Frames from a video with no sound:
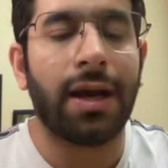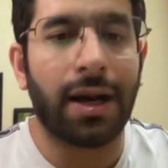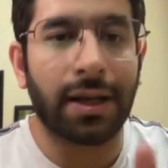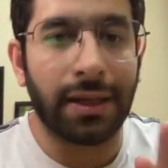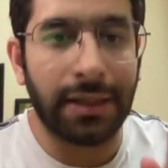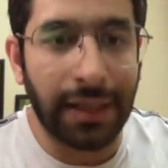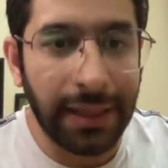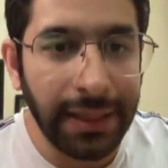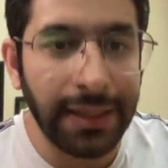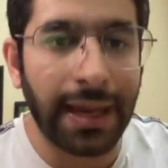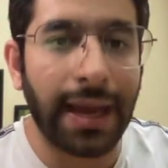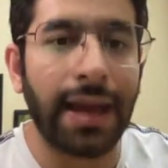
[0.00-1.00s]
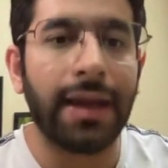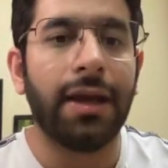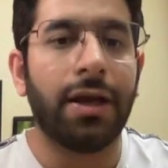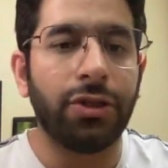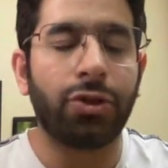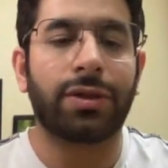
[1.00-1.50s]
Agar nahi hai,
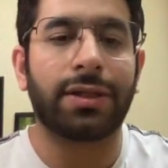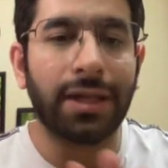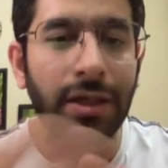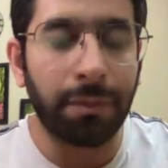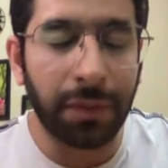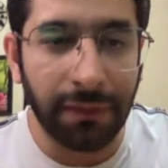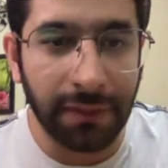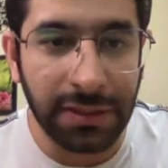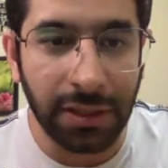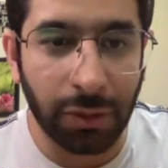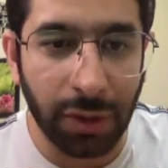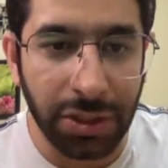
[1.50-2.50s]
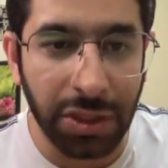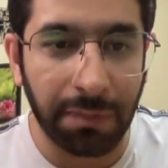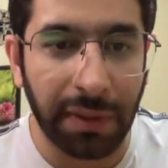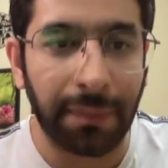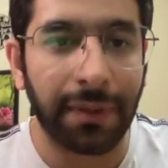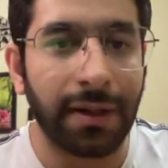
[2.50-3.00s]
you can get a previous year question
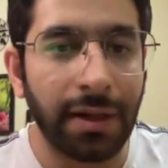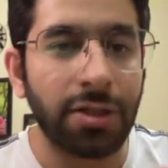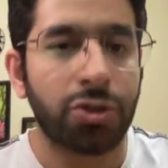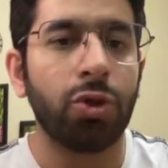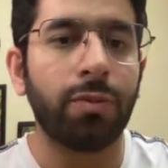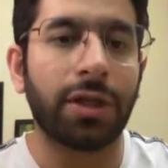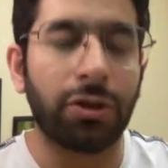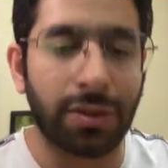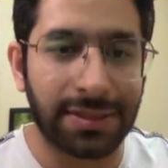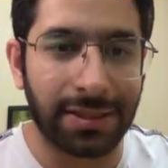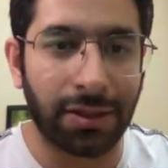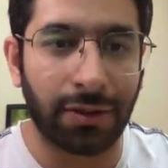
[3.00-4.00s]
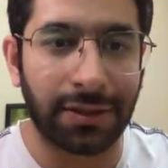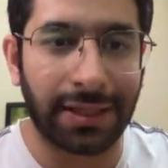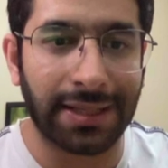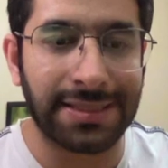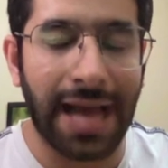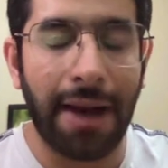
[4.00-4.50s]
paper and assume that you're sitting on that
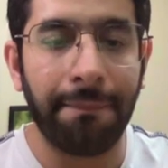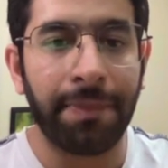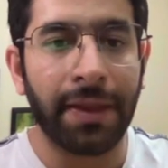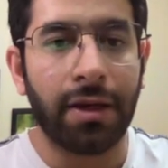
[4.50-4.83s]
exam